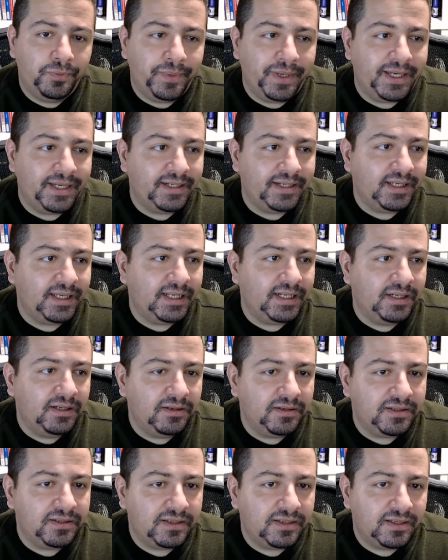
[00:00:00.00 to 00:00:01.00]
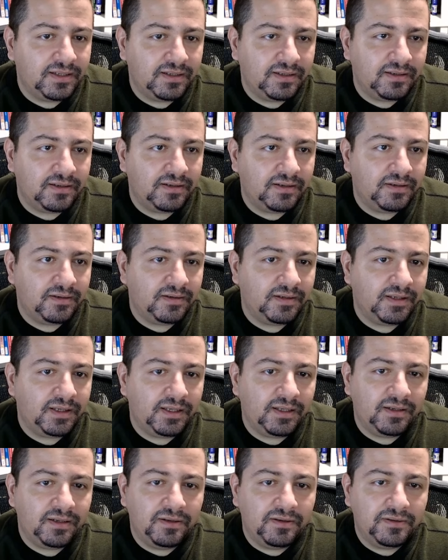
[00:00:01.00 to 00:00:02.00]
man, it looks
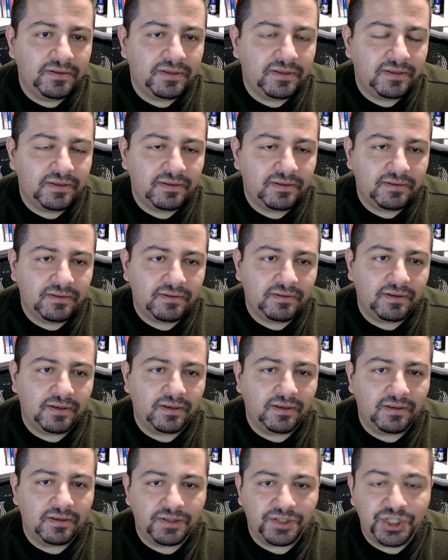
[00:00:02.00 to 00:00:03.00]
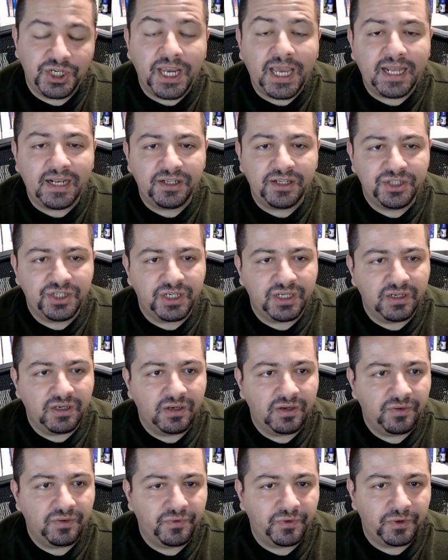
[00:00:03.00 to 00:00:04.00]
it looks uh, challenging
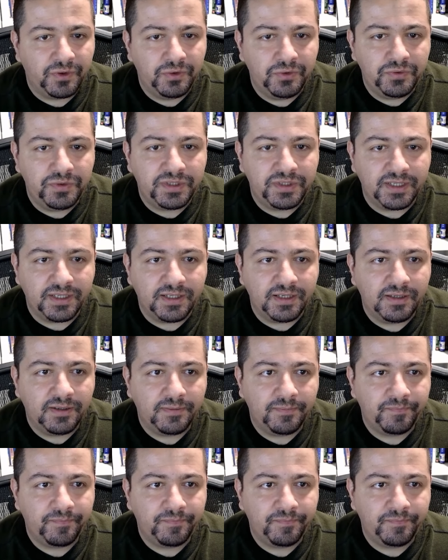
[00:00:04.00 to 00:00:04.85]
for Lucid,